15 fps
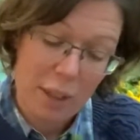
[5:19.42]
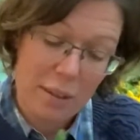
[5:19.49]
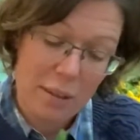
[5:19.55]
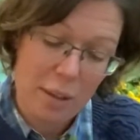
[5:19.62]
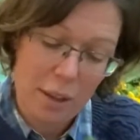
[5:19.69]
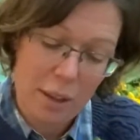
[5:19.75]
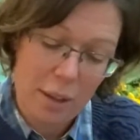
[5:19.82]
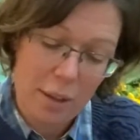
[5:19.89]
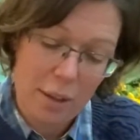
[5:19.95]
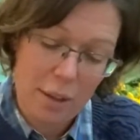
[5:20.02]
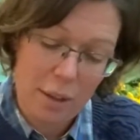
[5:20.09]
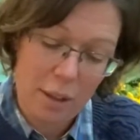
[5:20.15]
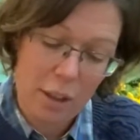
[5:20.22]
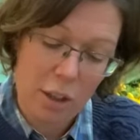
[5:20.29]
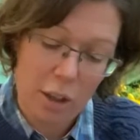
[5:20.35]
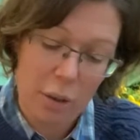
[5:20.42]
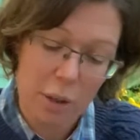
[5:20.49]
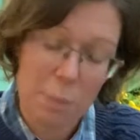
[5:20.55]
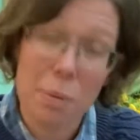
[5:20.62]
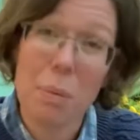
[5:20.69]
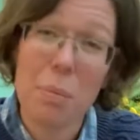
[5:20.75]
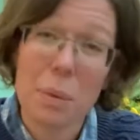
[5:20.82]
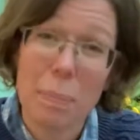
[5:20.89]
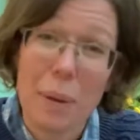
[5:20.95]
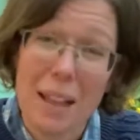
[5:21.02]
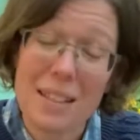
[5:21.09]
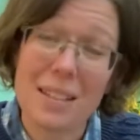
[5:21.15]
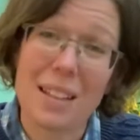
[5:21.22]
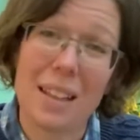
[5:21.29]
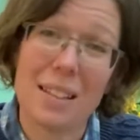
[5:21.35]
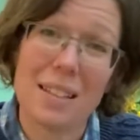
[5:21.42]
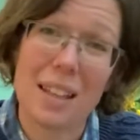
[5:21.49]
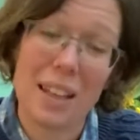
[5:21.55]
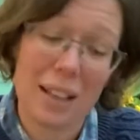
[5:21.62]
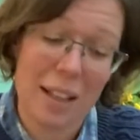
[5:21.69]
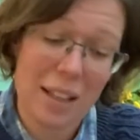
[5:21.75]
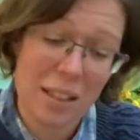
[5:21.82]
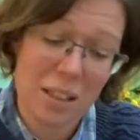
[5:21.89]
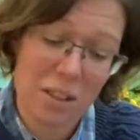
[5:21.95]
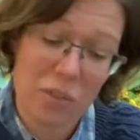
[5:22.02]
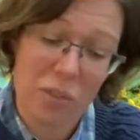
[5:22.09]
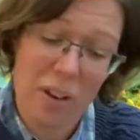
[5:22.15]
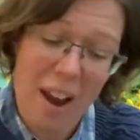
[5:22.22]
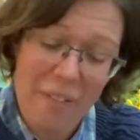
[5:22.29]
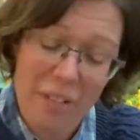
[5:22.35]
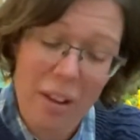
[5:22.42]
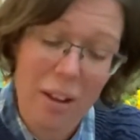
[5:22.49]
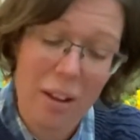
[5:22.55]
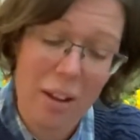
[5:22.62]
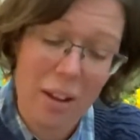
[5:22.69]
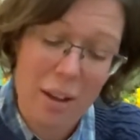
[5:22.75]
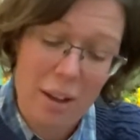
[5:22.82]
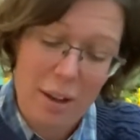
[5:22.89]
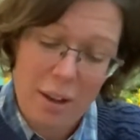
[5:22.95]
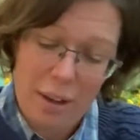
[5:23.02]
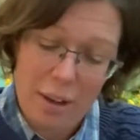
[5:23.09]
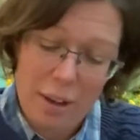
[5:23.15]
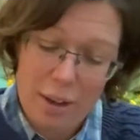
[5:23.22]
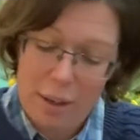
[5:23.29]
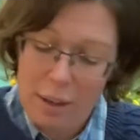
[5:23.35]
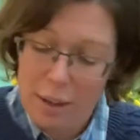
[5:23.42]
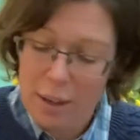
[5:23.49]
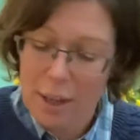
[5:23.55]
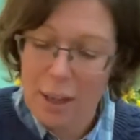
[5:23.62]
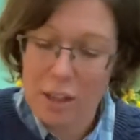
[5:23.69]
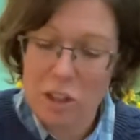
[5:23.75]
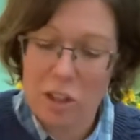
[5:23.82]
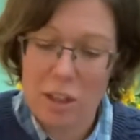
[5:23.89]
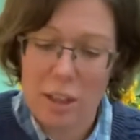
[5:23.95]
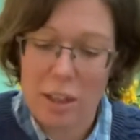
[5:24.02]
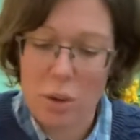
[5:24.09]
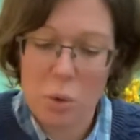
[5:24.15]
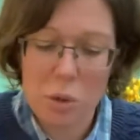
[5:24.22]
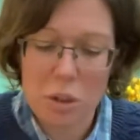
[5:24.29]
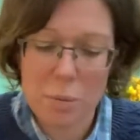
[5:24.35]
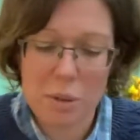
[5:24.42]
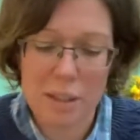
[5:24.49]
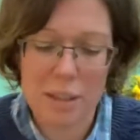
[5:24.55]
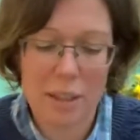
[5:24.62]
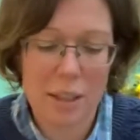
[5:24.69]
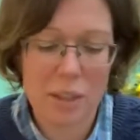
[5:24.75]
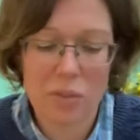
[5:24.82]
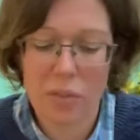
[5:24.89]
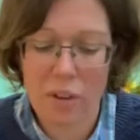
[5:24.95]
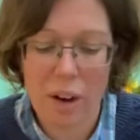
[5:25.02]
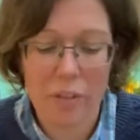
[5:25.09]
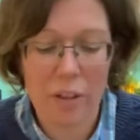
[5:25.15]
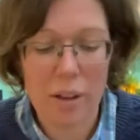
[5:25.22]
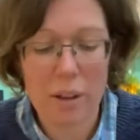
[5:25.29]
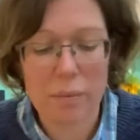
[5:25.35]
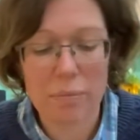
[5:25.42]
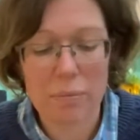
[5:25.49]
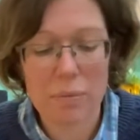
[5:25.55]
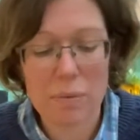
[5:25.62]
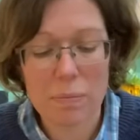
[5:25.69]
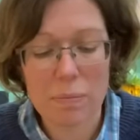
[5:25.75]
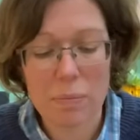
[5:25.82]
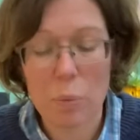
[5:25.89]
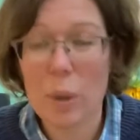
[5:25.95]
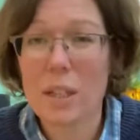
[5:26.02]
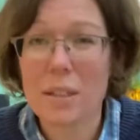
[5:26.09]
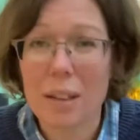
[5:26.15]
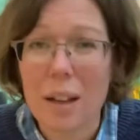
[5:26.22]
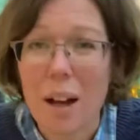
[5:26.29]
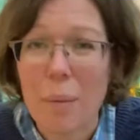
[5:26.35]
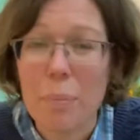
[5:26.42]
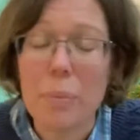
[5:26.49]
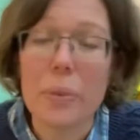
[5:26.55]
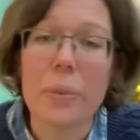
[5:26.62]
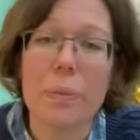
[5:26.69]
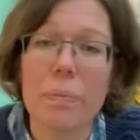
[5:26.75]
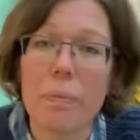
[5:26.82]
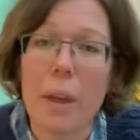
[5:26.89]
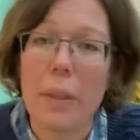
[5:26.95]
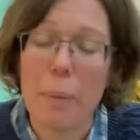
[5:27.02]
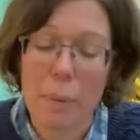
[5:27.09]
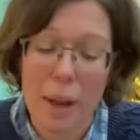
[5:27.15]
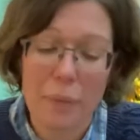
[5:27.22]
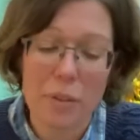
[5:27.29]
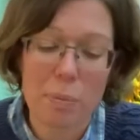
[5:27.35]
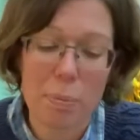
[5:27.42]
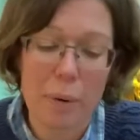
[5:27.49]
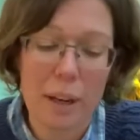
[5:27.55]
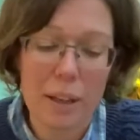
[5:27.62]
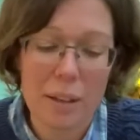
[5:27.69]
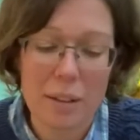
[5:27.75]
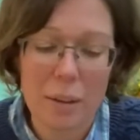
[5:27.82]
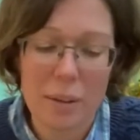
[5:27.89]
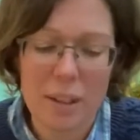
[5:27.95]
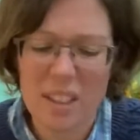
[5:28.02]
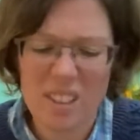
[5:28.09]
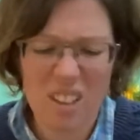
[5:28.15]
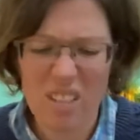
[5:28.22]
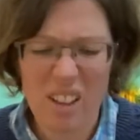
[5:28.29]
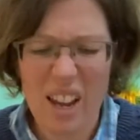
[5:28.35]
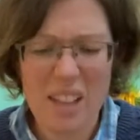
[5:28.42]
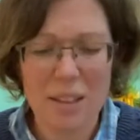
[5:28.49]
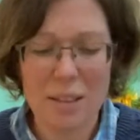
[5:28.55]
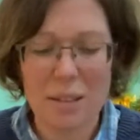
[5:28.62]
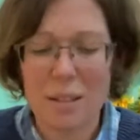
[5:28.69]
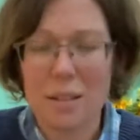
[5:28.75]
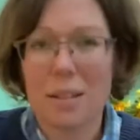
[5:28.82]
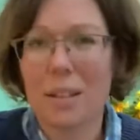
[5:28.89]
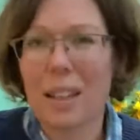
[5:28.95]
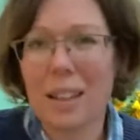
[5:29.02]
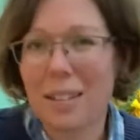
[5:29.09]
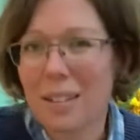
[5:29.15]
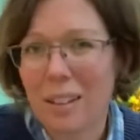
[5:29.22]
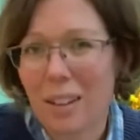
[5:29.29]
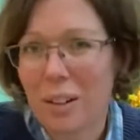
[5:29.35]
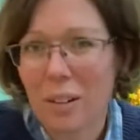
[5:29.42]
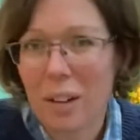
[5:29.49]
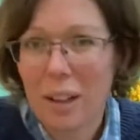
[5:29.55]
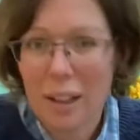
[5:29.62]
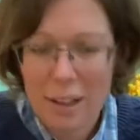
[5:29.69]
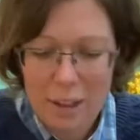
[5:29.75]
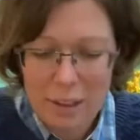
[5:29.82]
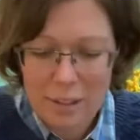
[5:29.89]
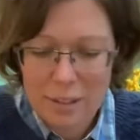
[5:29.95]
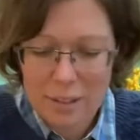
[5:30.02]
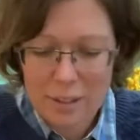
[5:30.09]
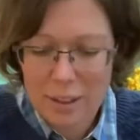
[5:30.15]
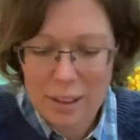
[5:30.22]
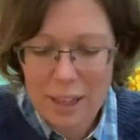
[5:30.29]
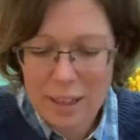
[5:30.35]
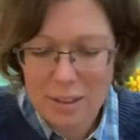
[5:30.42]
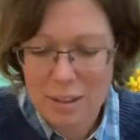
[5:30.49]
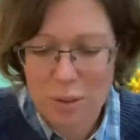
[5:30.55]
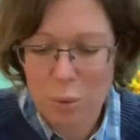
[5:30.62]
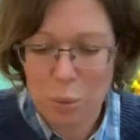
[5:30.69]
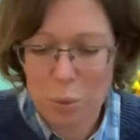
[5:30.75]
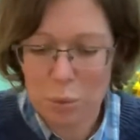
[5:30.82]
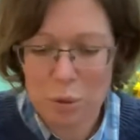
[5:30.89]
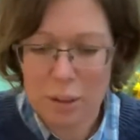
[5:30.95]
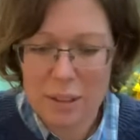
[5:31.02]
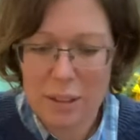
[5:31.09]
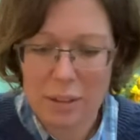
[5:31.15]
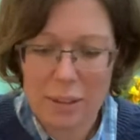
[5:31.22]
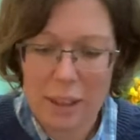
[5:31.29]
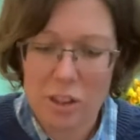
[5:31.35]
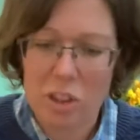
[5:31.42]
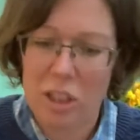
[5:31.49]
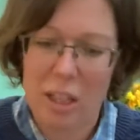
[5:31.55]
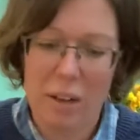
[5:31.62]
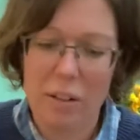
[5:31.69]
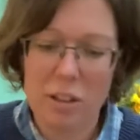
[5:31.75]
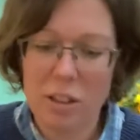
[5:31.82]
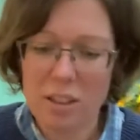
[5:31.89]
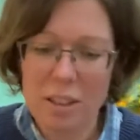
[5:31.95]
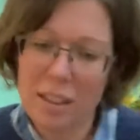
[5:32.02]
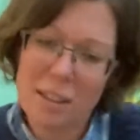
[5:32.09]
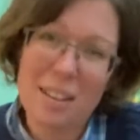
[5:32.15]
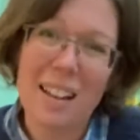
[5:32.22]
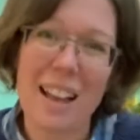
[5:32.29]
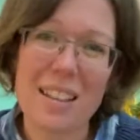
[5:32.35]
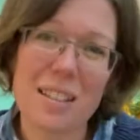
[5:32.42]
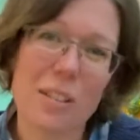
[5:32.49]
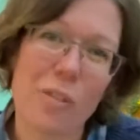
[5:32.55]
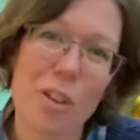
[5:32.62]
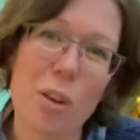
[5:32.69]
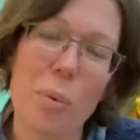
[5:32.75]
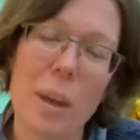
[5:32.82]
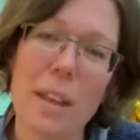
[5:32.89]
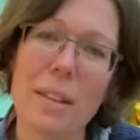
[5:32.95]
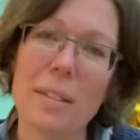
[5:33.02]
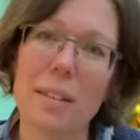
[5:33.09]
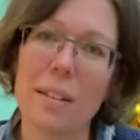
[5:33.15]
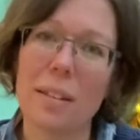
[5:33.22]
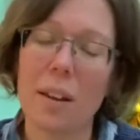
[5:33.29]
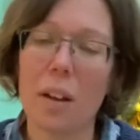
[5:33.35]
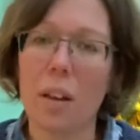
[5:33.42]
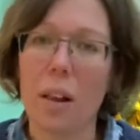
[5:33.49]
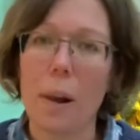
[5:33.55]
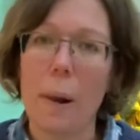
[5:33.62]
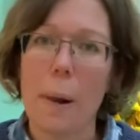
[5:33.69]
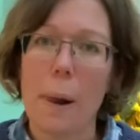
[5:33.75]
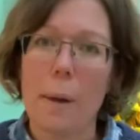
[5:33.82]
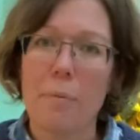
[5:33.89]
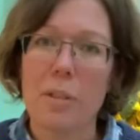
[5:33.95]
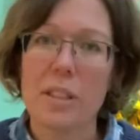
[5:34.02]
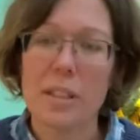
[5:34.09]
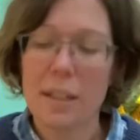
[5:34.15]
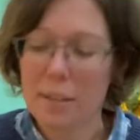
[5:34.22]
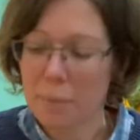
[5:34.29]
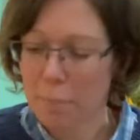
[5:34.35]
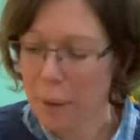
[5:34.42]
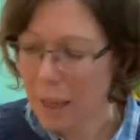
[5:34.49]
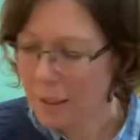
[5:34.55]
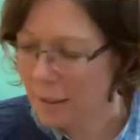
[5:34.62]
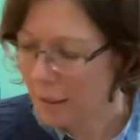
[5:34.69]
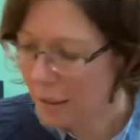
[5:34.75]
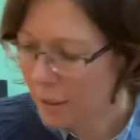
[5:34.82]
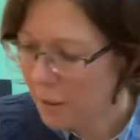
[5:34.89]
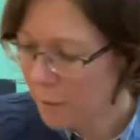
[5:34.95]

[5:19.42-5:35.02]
that, you know, the problem with plastic is it lasts forever, and actually autumn doesn't last forever. Winter comes and then we have spring, so it's okay. This doesn't need to last all until next year. It just needs to last a few weeks until the season passes.